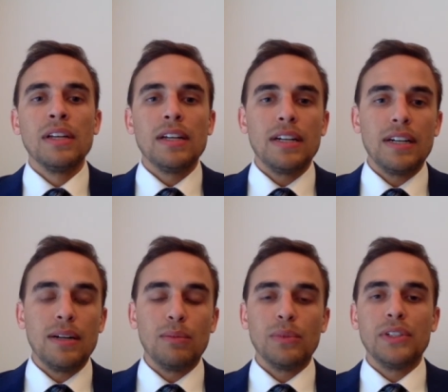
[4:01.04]

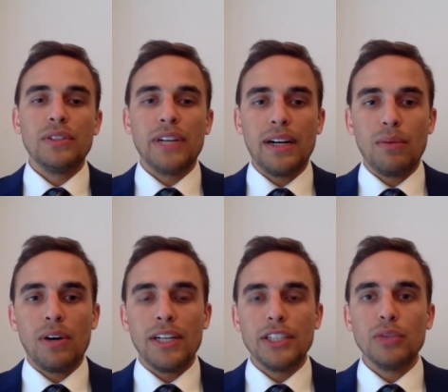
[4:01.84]
We do not
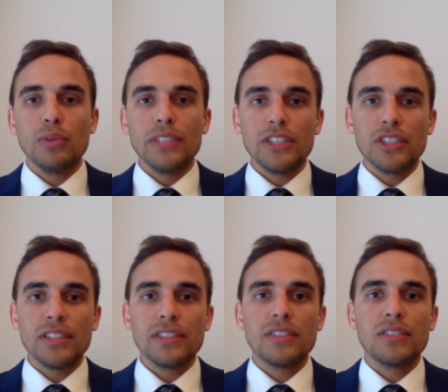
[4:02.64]
want new
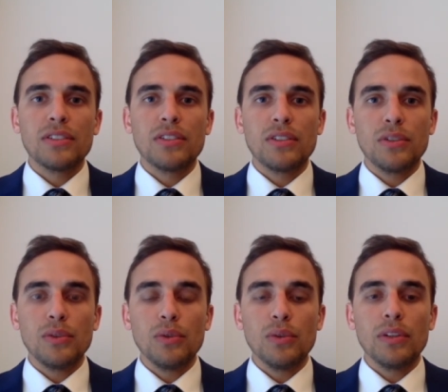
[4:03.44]
lesions
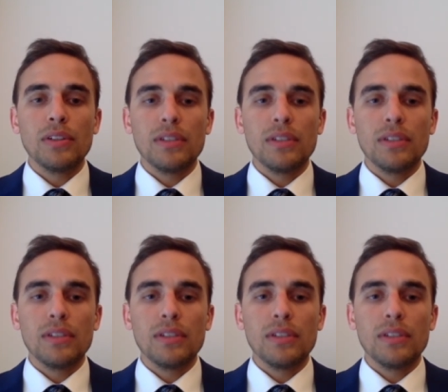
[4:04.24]
to